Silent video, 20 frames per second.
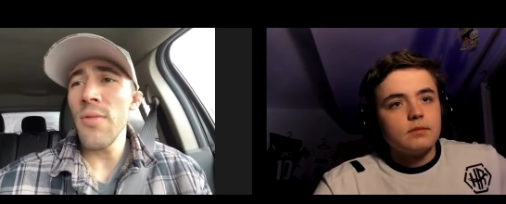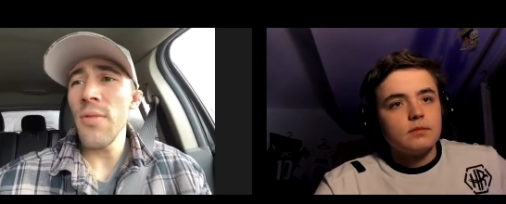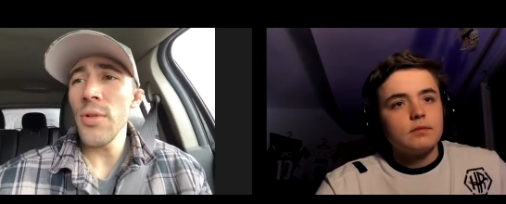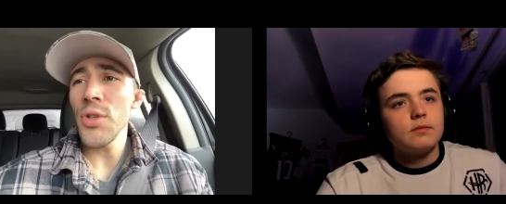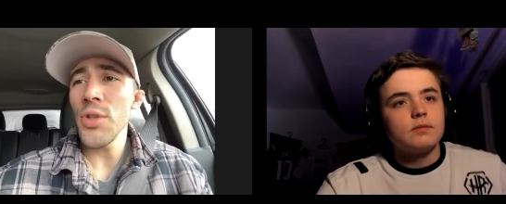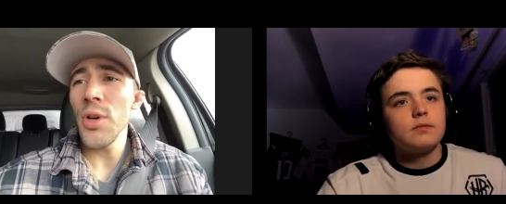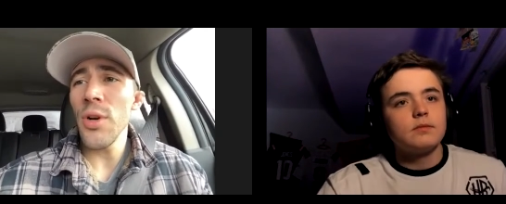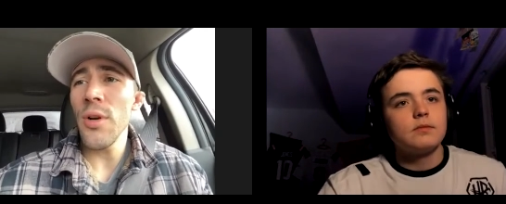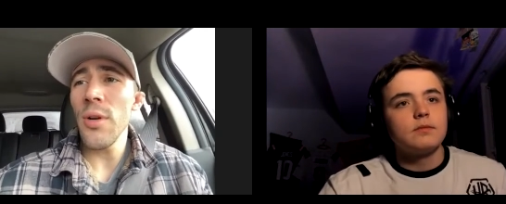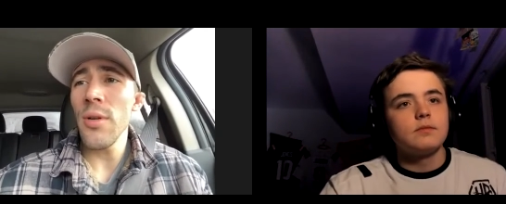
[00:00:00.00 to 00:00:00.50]
Speaker 1: for
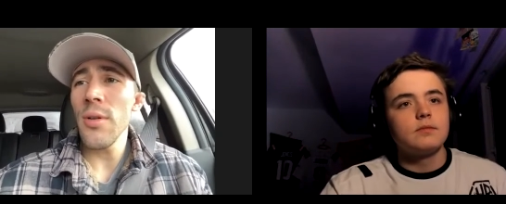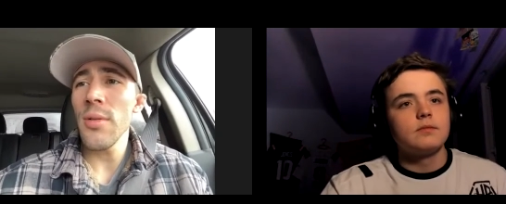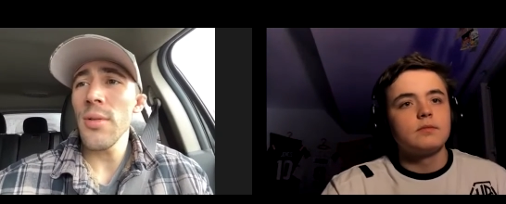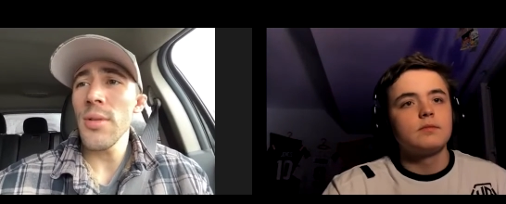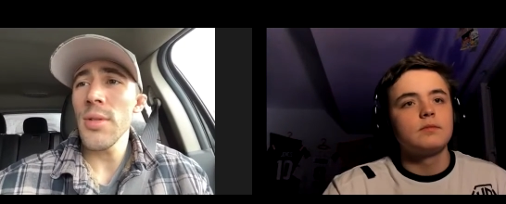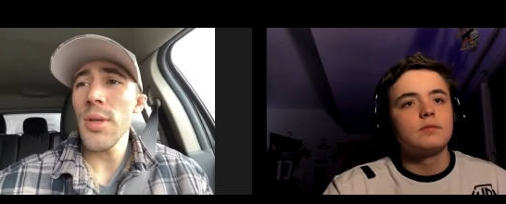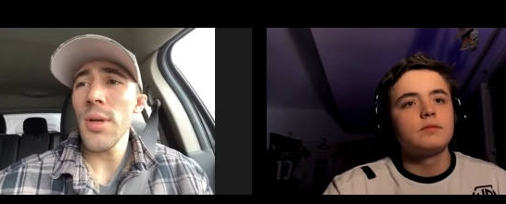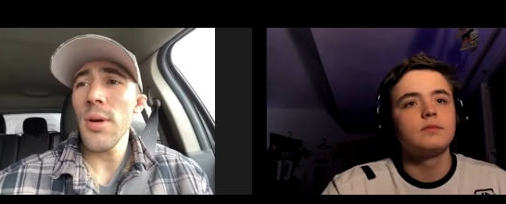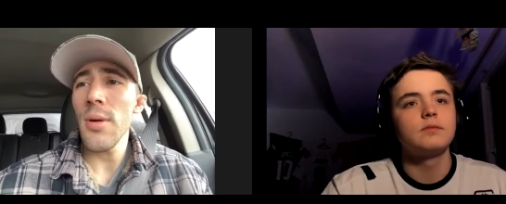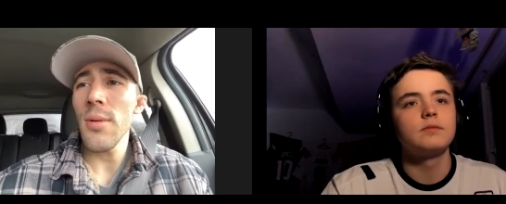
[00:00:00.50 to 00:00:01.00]
sure.
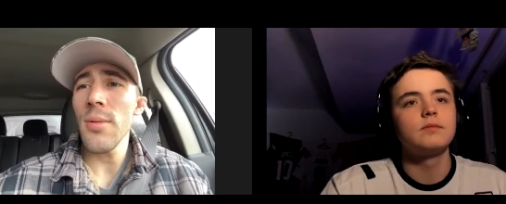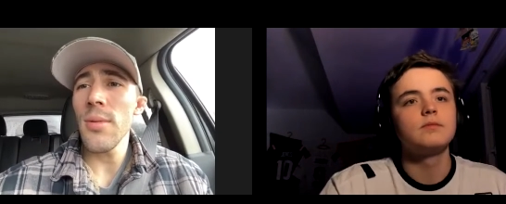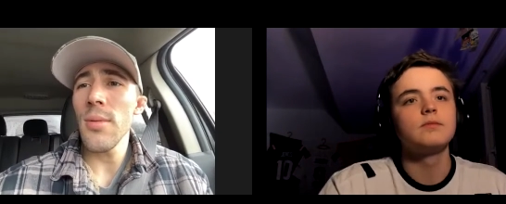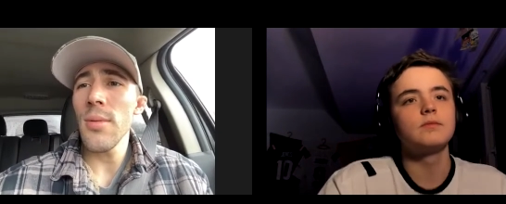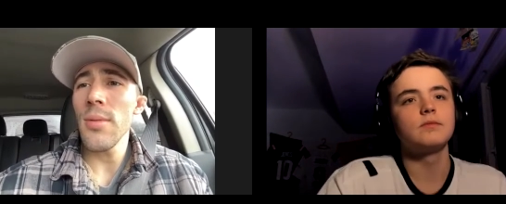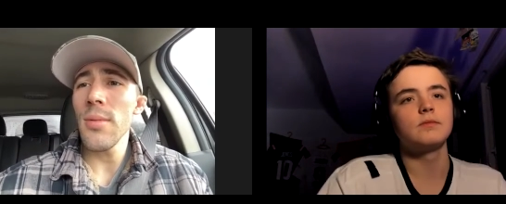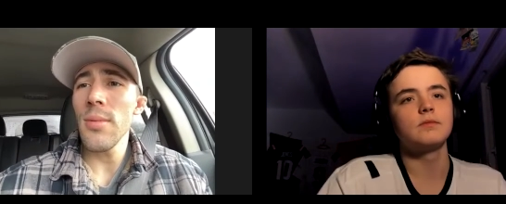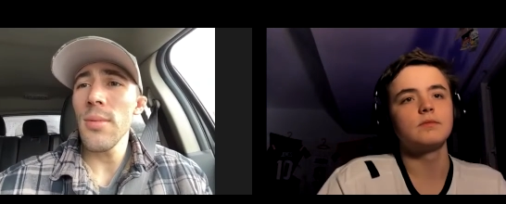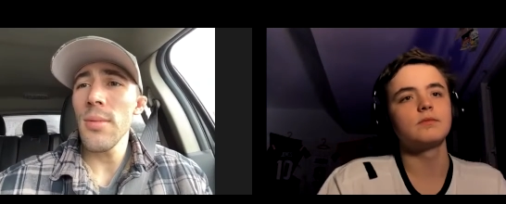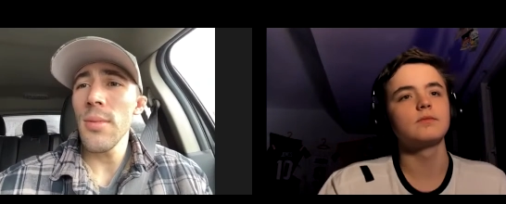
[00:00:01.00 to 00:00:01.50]
So
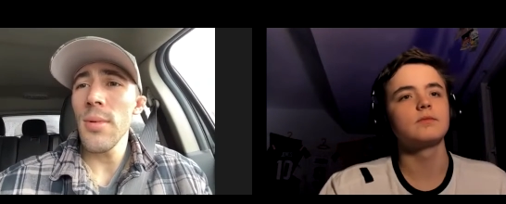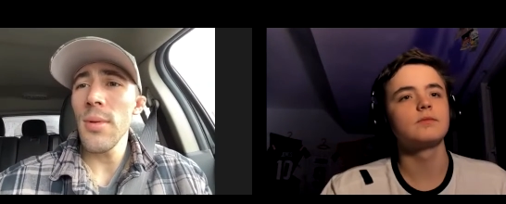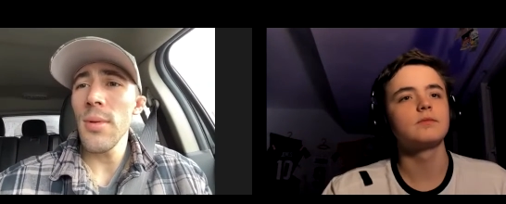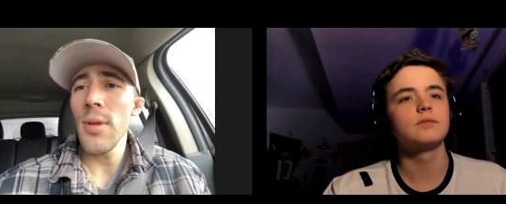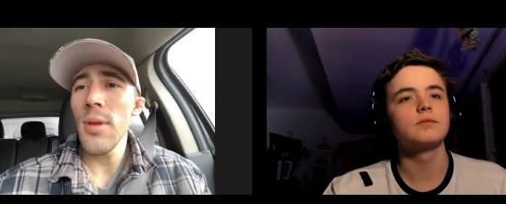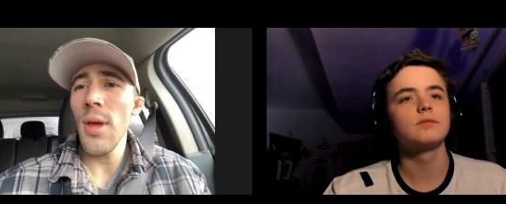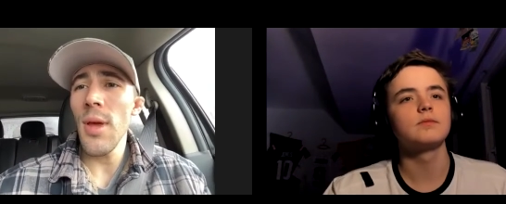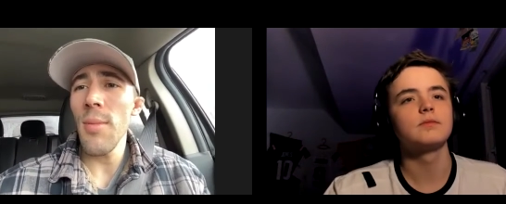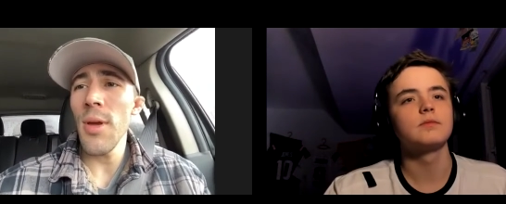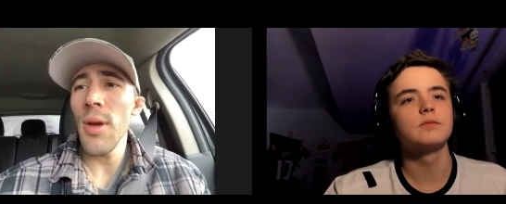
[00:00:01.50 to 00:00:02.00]

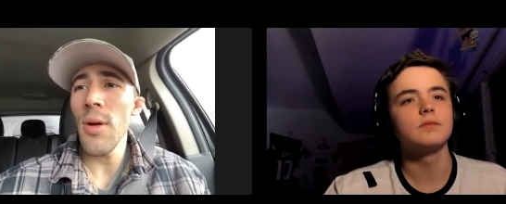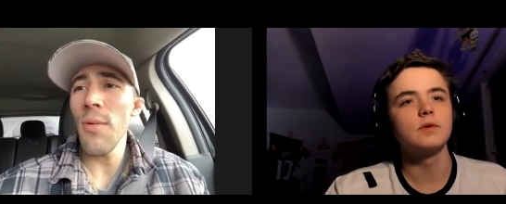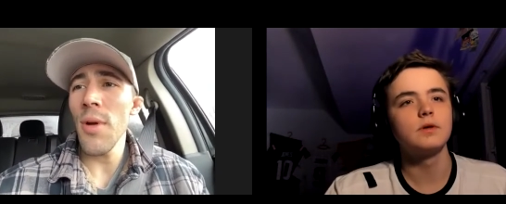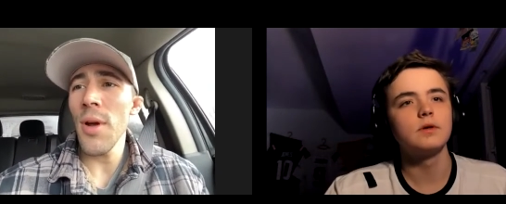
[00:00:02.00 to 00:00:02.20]
get me a